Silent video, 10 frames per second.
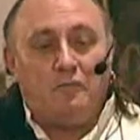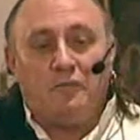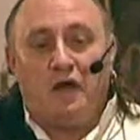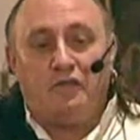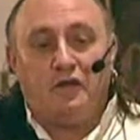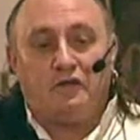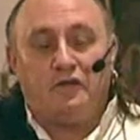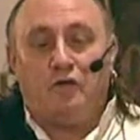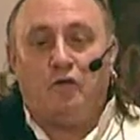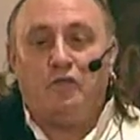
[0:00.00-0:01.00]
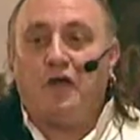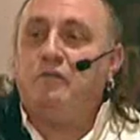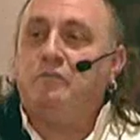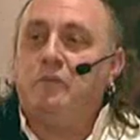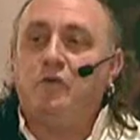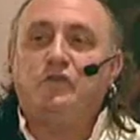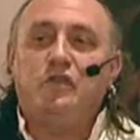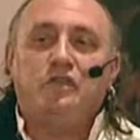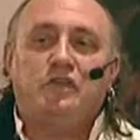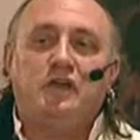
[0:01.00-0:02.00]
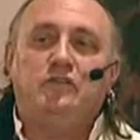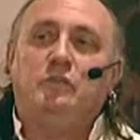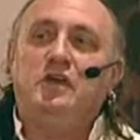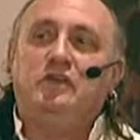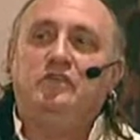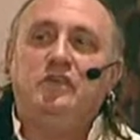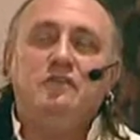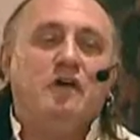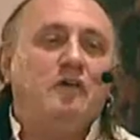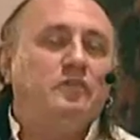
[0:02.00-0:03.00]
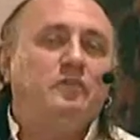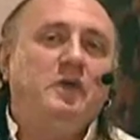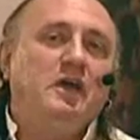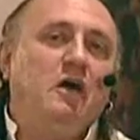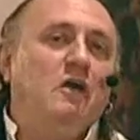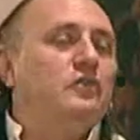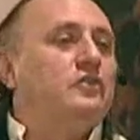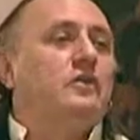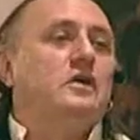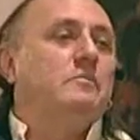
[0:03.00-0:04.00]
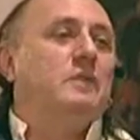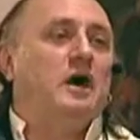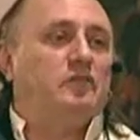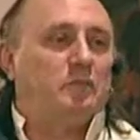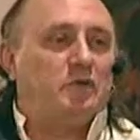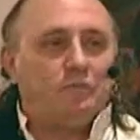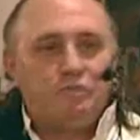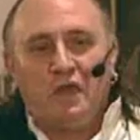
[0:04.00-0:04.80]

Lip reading: I think, that most of the things we conceive of as being ultra impossible,